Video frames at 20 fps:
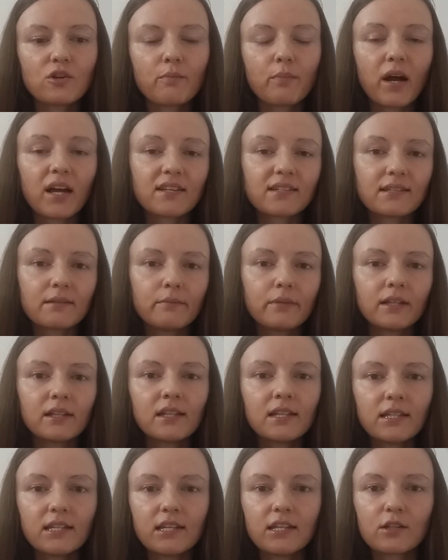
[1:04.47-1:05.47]

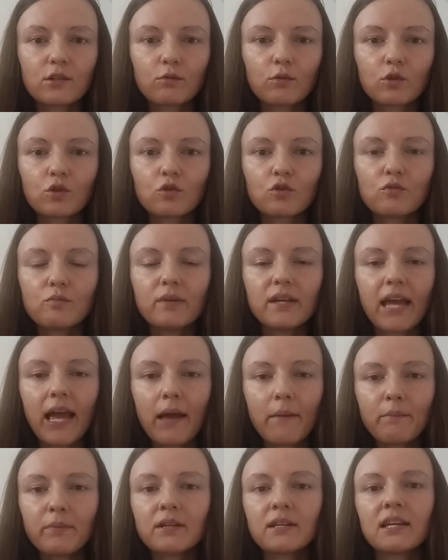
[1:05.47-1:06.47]
possibilities what could be
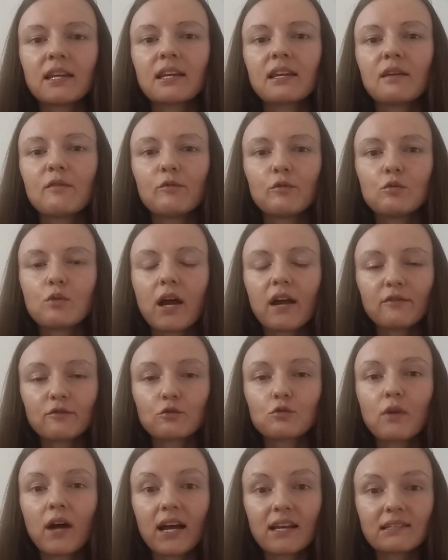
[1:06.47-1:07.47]
happening if you have
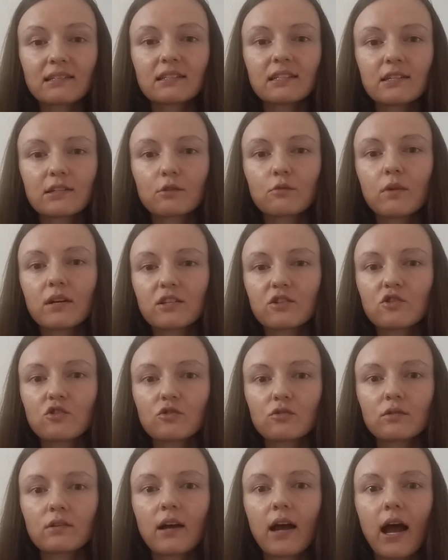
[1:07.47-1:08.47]
to ask this
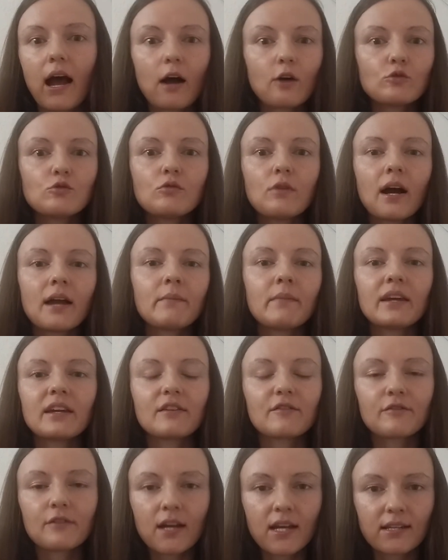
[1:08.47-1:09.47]
question, how do I
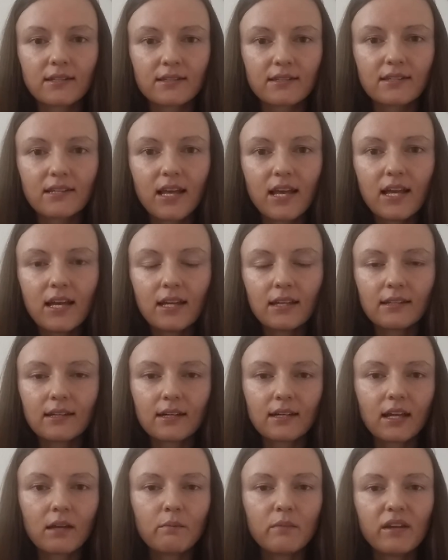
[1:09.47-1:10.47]
make friends?
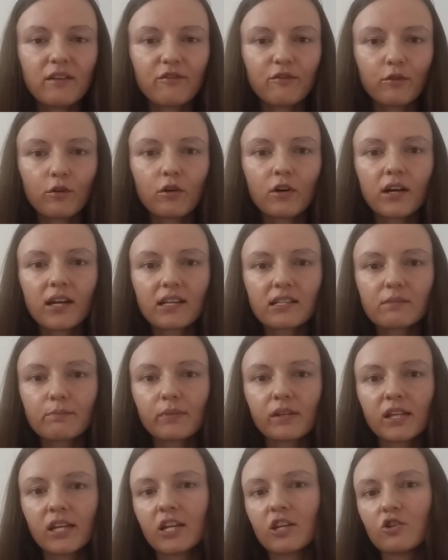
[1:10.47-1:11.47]
There can be 4
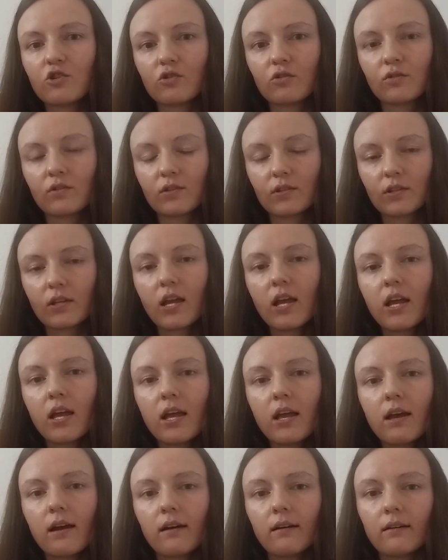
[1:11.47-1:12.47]
explanations
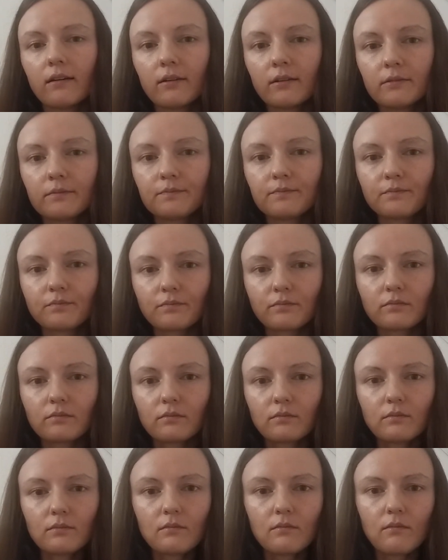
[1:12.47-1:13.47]

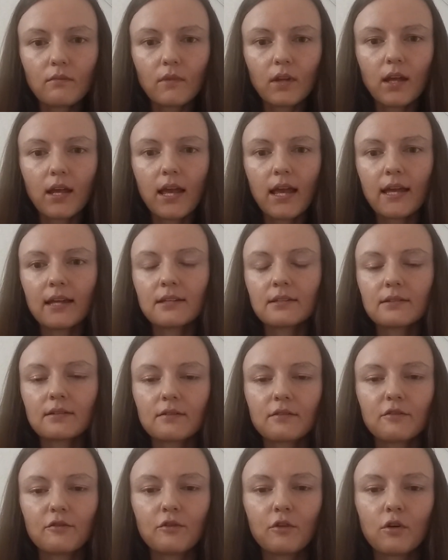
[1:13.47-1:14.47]
and
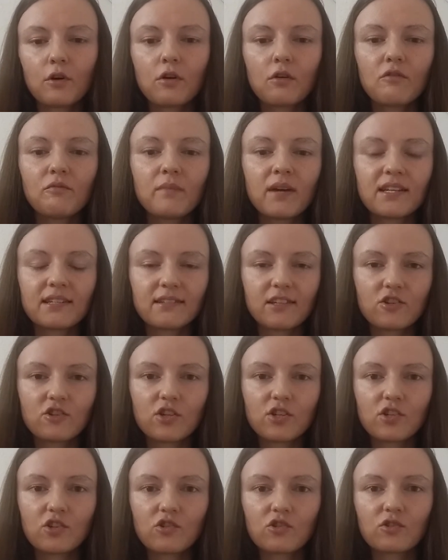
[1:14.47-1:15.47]
4 of my
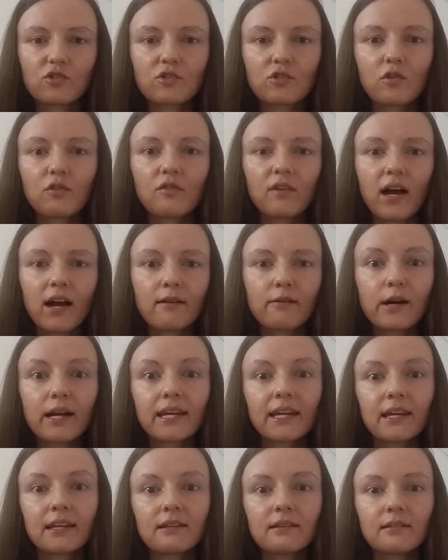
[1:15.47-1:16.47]
suggestions of how
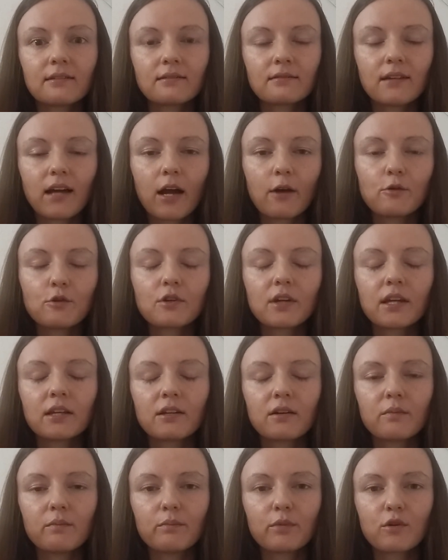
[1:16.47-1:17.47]
you
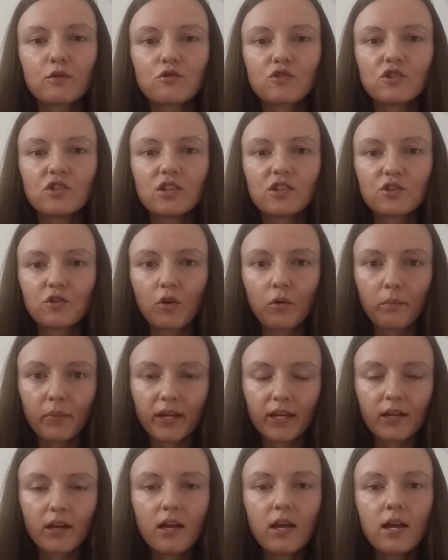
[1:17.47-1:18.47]
can approach this
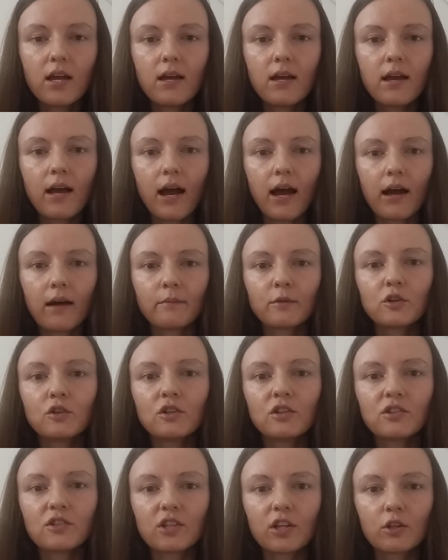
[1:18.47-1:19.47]
topic. I'm
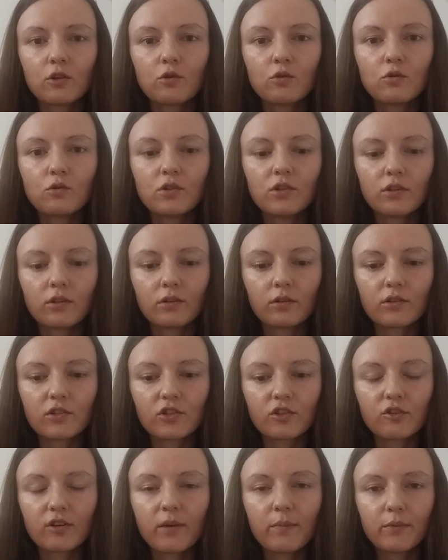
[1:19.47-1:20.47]
gonna tell you the
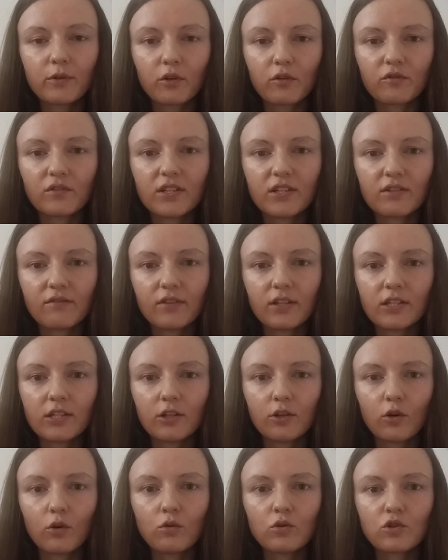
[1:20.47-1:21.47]
script of this
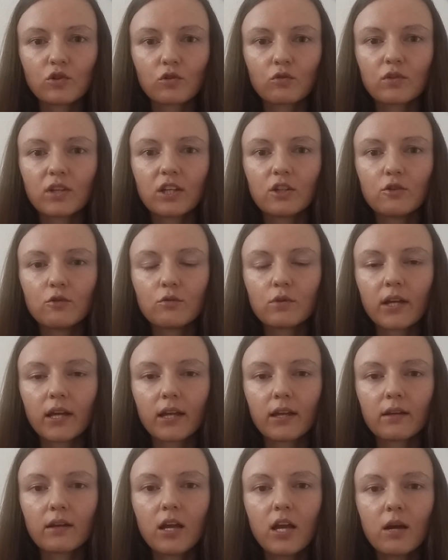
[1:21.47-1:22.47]
video so that you
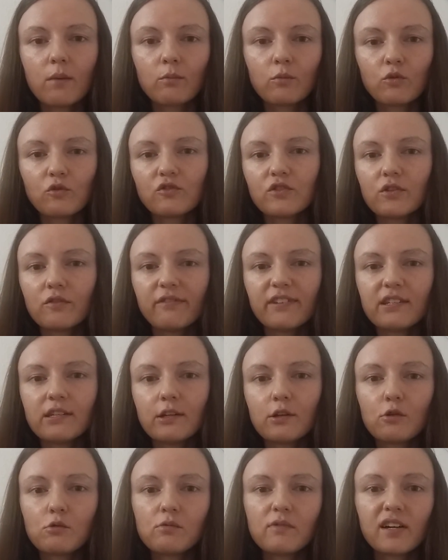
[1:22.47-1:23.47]
can move the
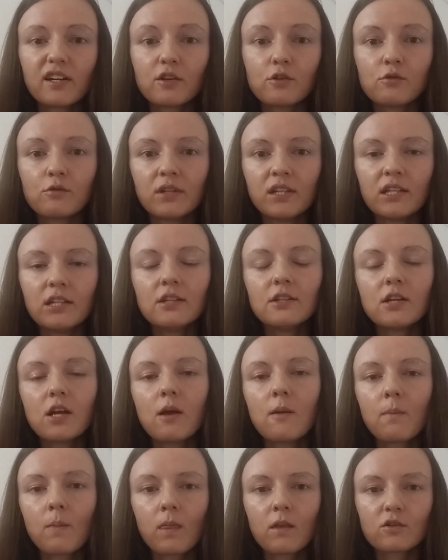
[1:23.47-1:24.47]
video where you need.
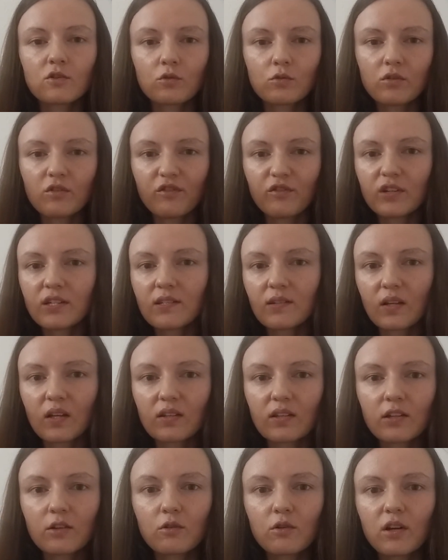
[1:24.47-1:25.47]
So the first
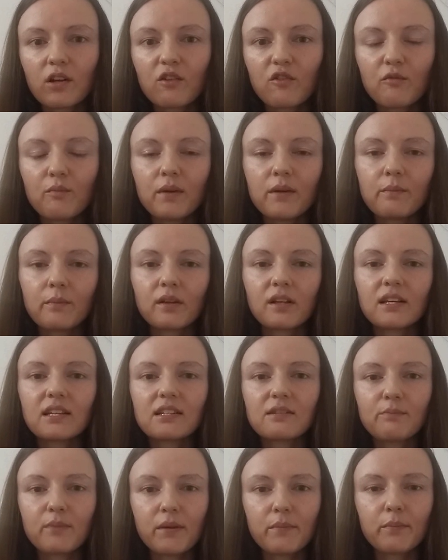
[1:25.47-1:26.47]
category of people
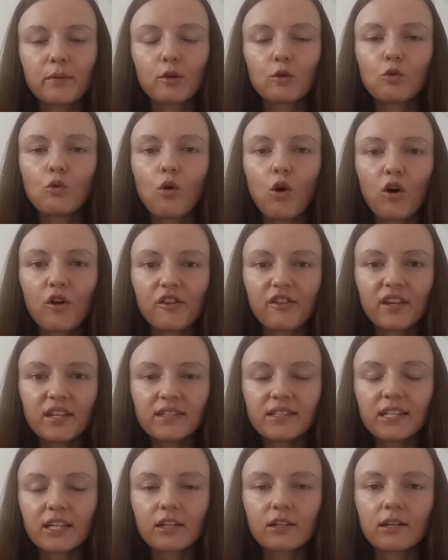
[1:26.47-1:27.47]
is people who
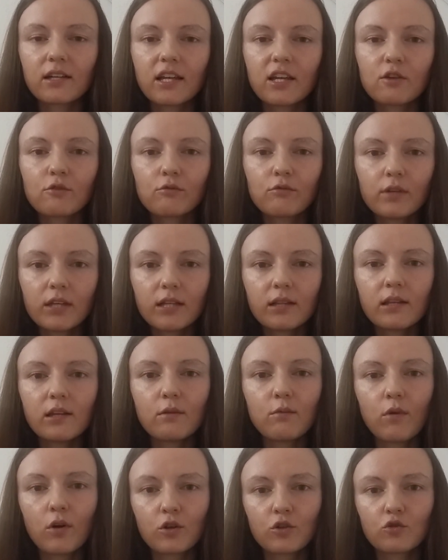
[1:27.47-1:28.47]
authentically
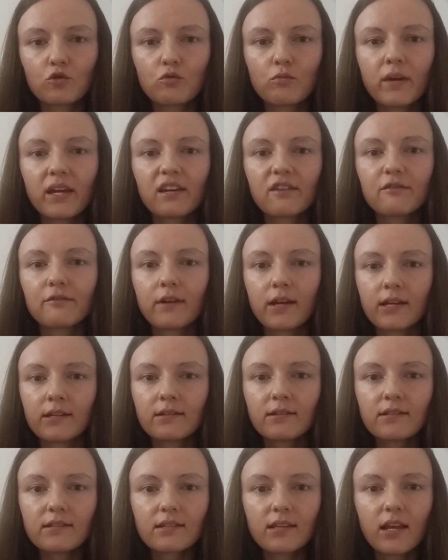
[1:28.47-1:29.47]
really want to make
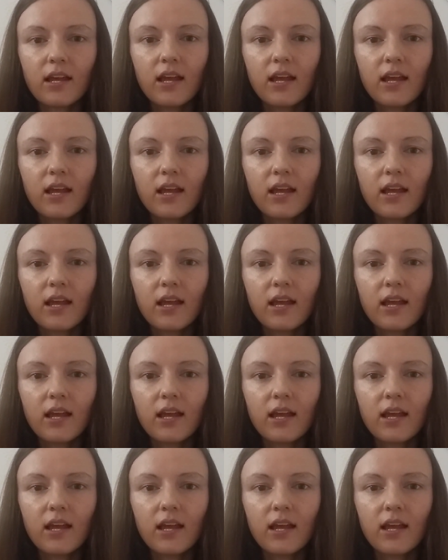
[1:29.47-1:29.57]
friends